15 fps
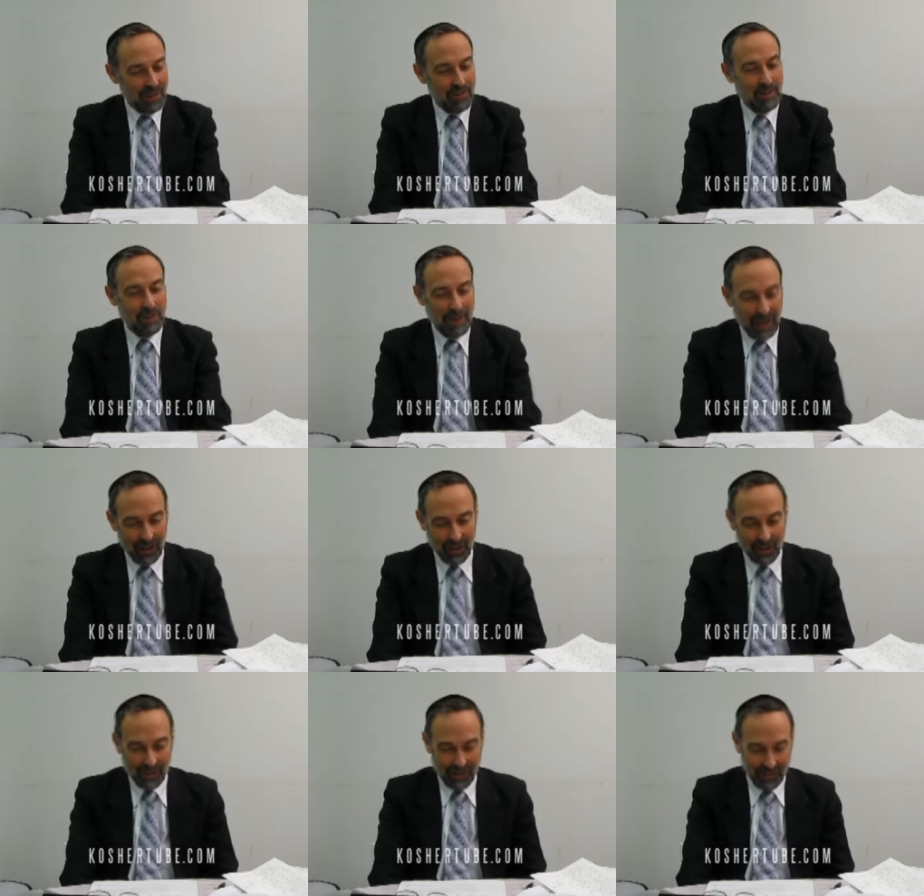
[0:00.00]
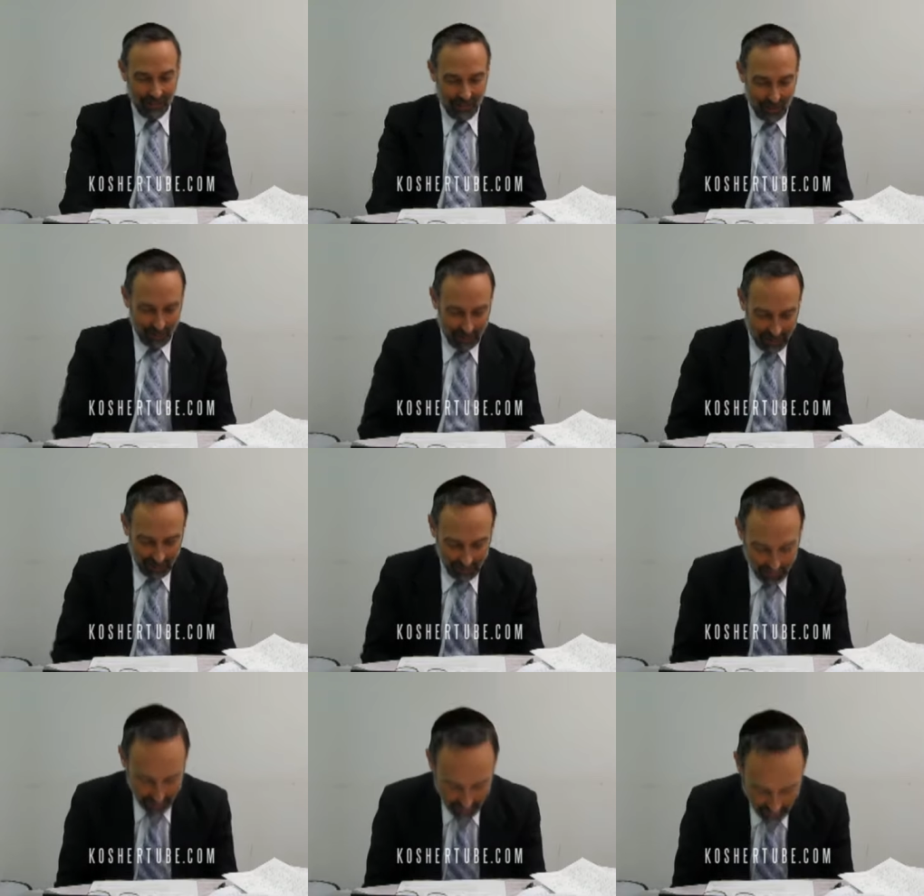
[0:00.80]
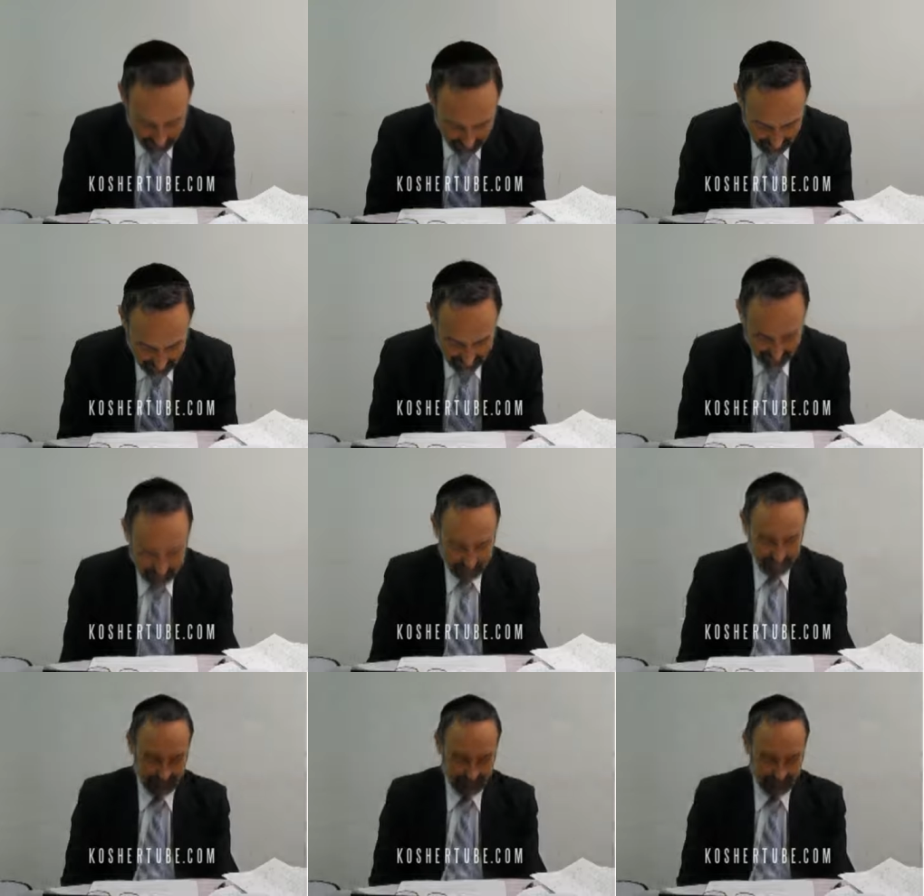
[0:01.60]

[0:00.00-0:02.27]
Amen.